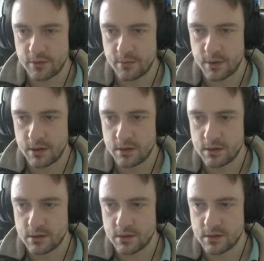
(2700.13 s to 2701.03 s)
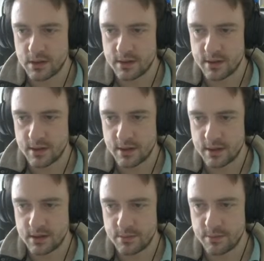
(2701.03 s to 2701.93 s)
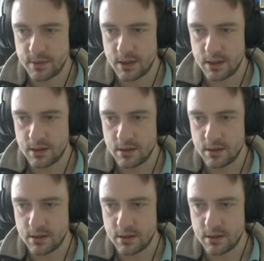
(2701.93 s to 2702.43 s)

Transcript: to me? It's because this line is here.